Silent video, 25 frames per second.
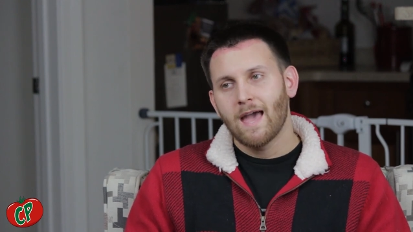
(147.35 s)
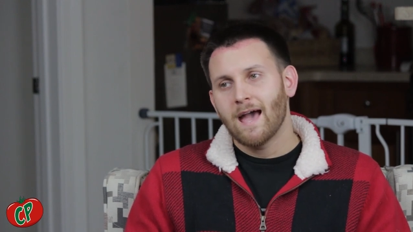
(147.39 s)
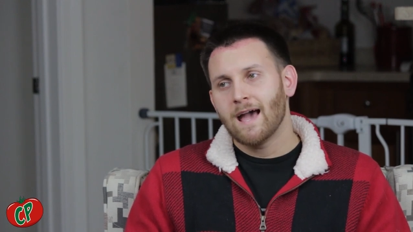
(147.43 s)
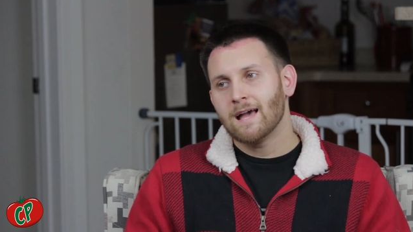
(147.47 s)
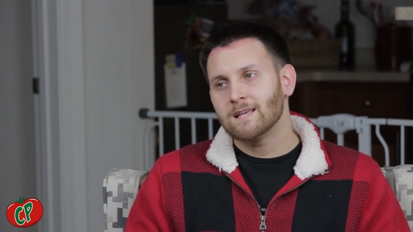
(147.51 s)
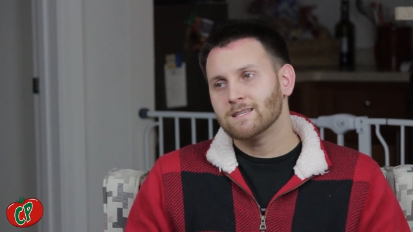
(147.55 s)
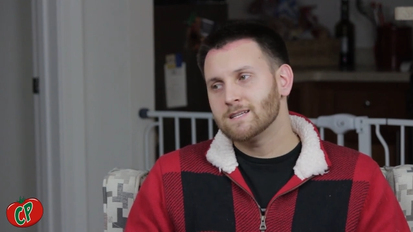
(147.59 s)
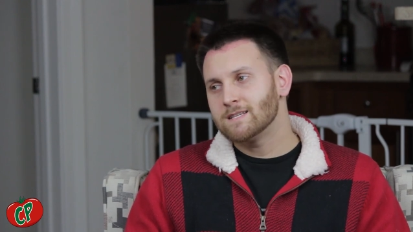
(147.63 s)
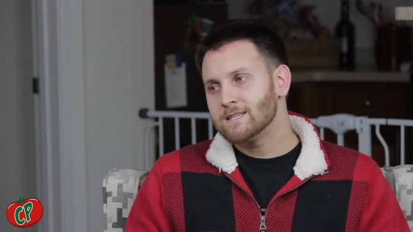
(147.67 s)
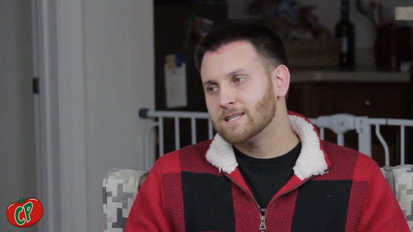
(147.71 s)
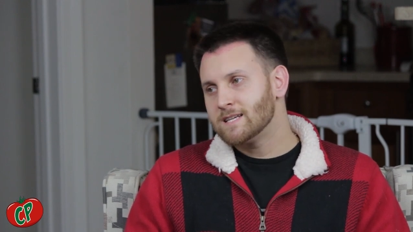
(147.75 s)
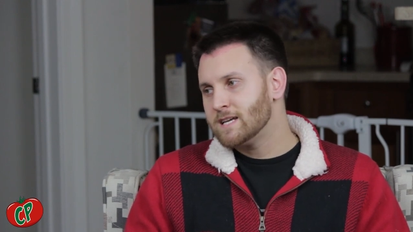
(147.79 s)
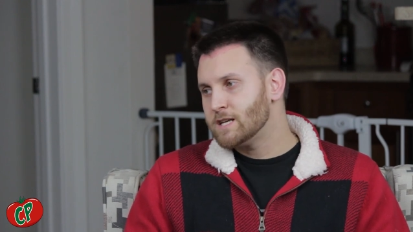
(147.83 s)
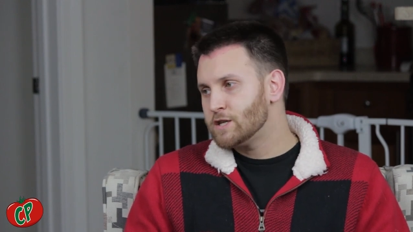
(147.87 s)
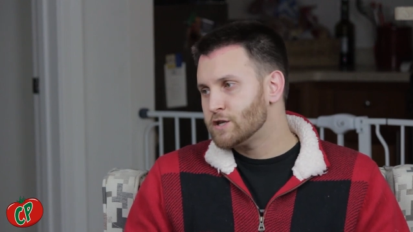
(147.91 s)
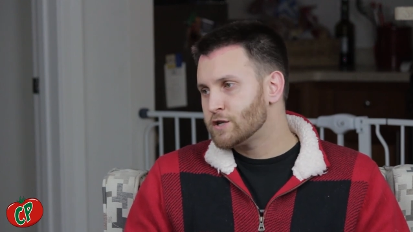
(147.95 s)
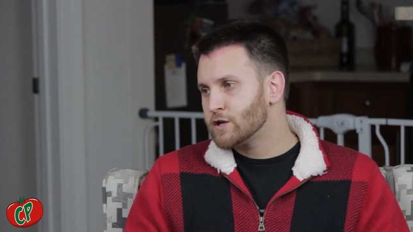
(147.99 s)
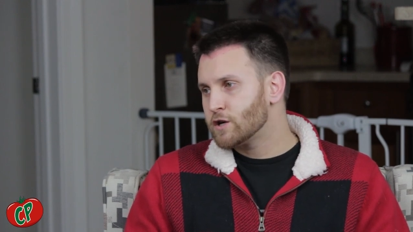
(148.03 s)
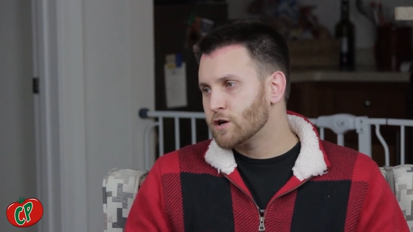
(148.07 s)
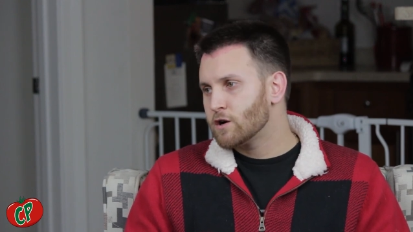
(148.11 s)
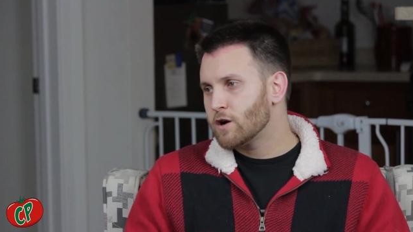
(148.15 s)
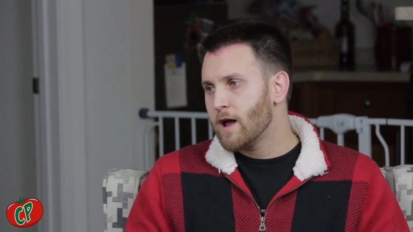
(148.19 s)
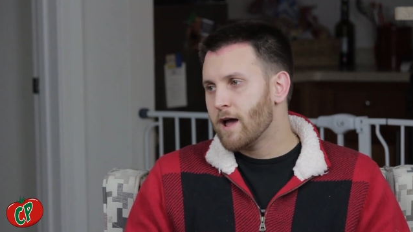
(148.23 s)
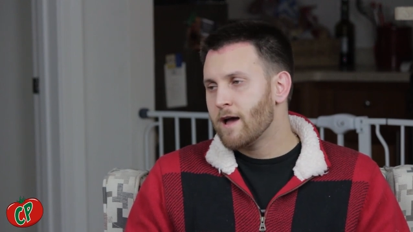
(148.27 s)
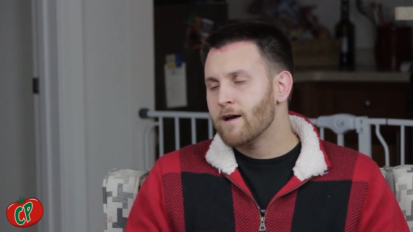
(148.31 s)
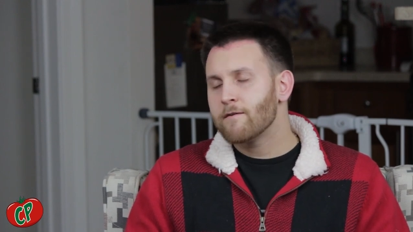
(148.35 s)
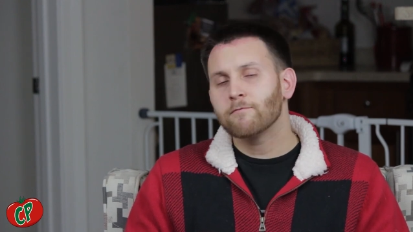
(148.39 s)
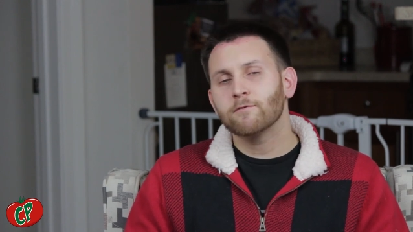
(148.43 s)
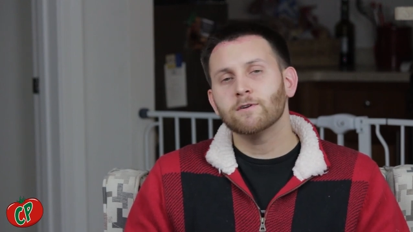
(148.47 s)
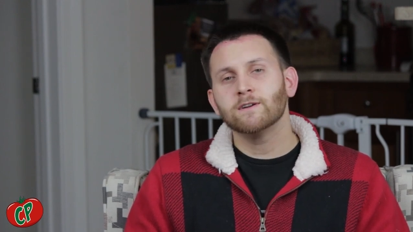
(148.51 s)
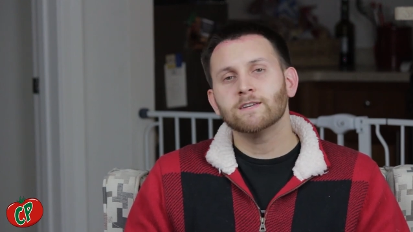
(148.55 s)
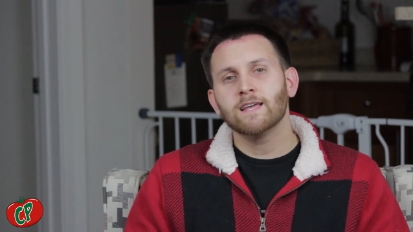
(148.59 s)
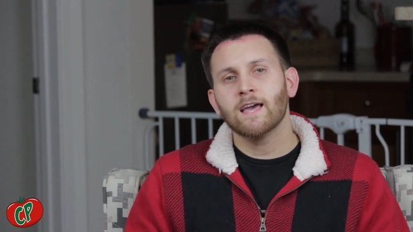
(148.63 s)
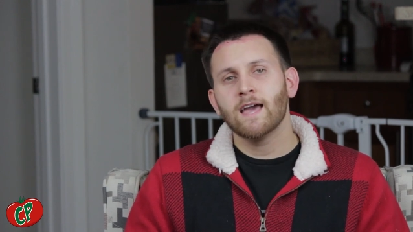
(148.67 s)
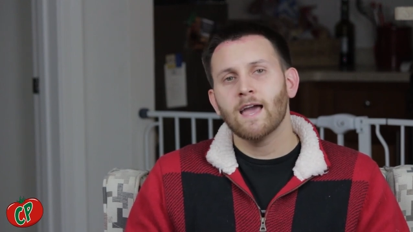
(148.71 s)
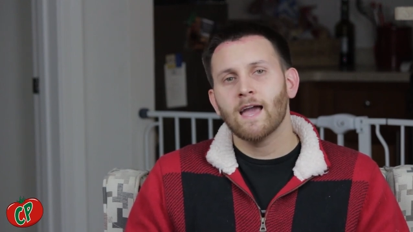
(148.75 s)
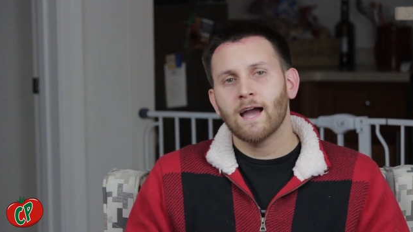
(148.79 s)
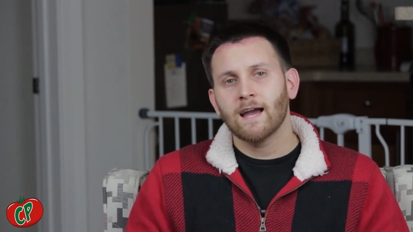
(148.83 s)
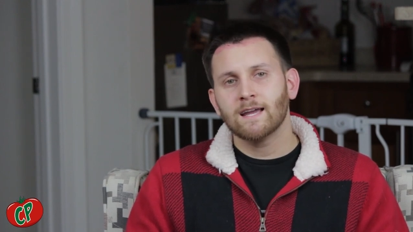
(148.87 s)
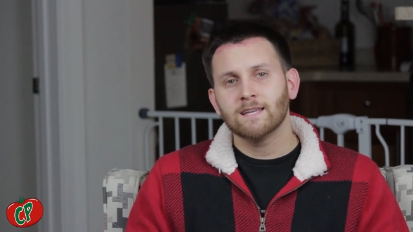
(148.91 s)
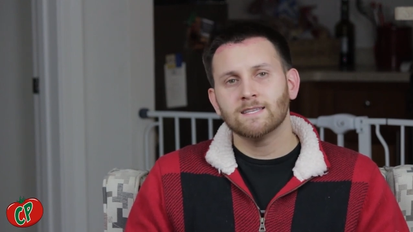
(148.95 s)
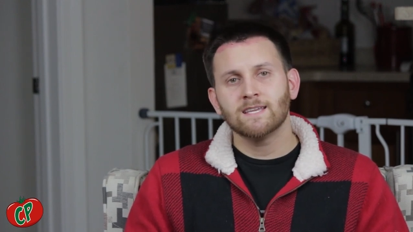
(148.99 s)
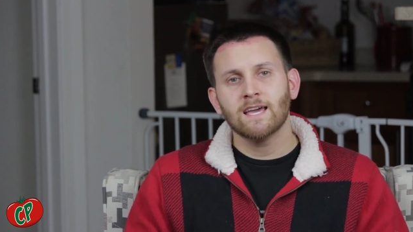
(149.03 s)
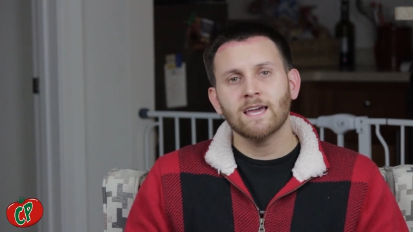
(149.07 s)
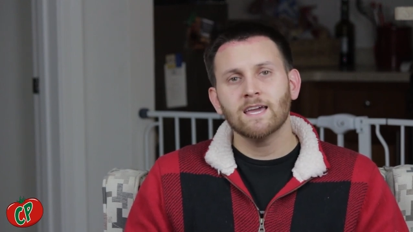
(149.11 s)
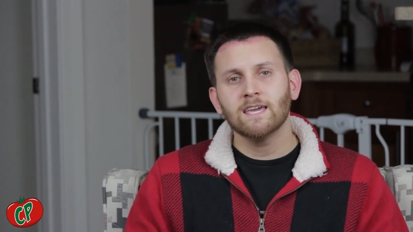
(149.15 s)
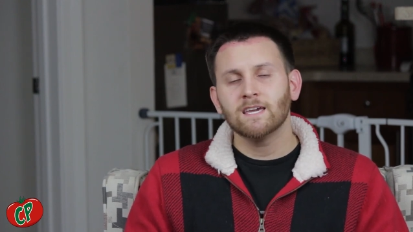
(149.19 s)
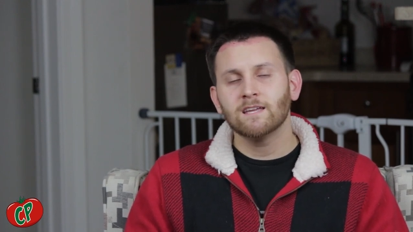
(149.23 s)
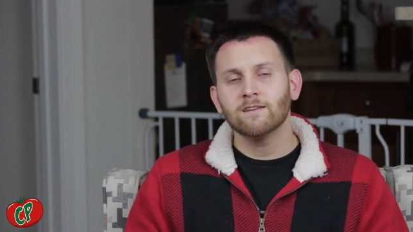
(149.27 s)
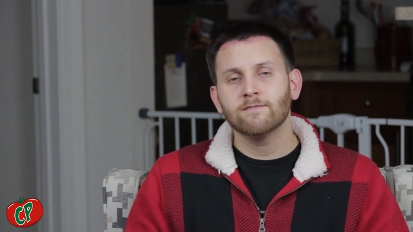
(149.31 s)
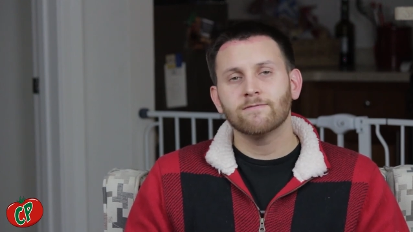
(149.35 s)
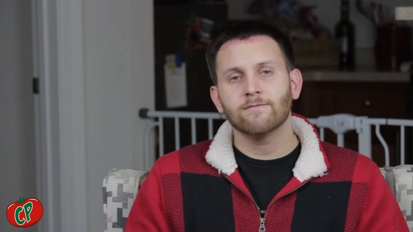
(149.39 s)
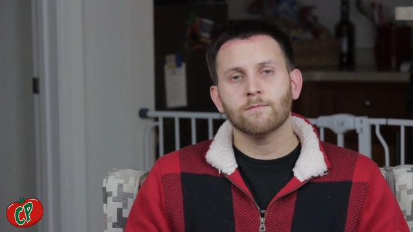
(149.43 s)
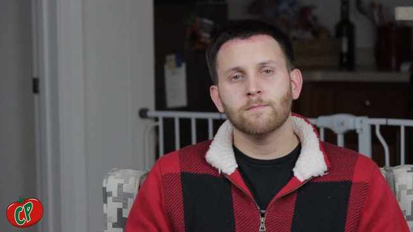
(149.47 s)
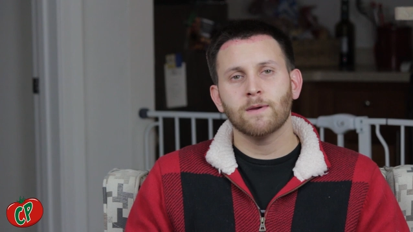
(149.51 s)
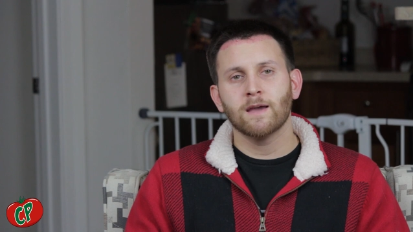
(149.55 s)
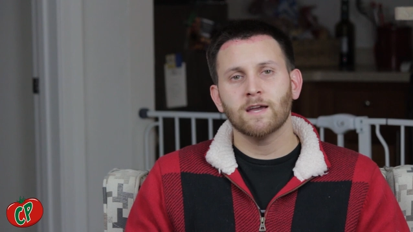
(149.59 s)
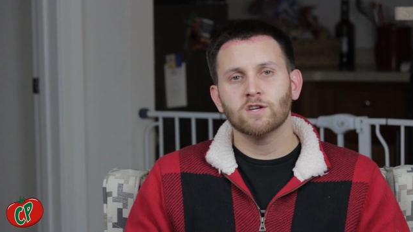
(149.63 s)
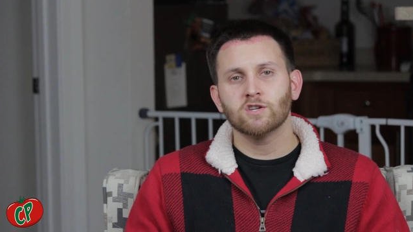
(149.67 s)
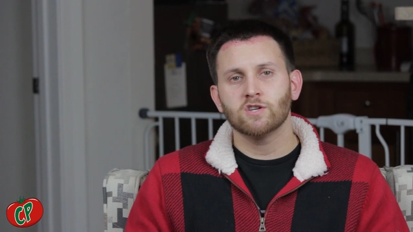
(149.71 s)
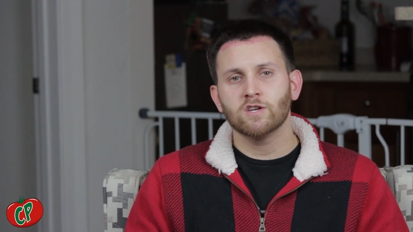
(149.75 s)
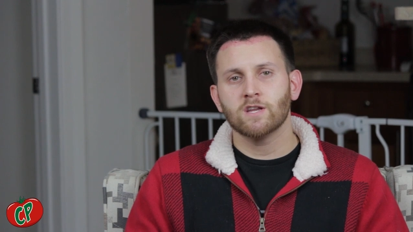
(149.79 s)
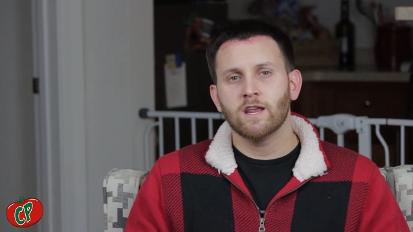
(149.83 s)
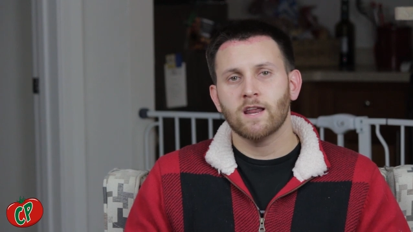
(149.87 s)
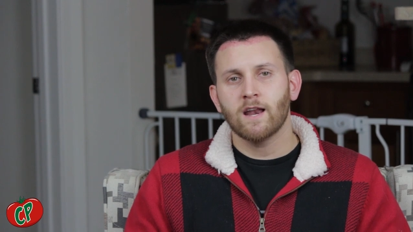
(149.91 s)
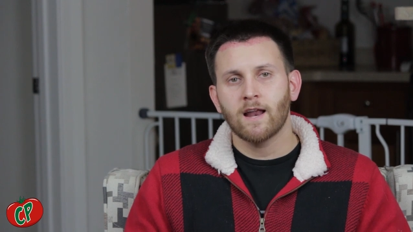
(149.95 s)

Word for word: As a teacher, every day I take information